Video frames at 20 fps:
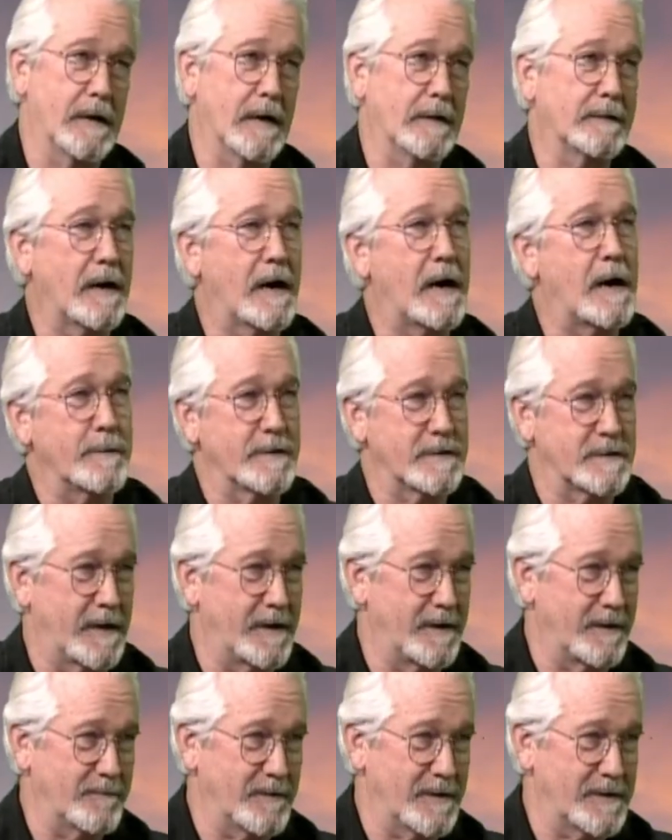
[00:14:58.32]
not the
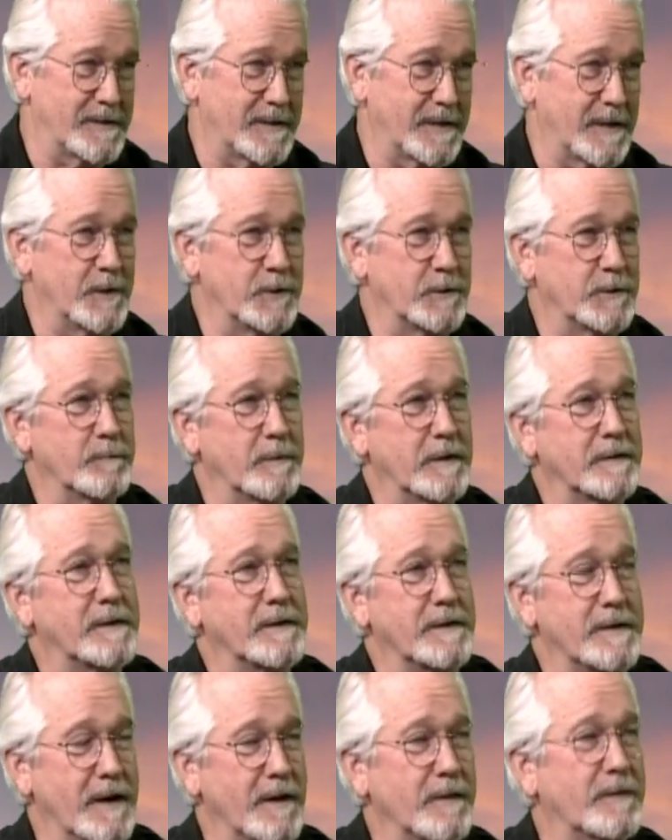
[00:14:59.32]
homicide investigation, but
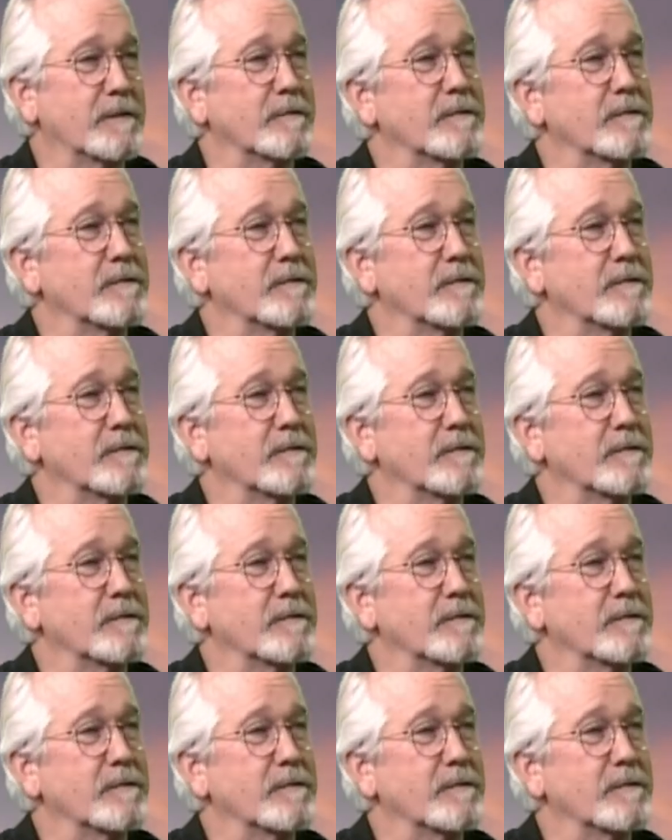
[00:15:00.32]
the death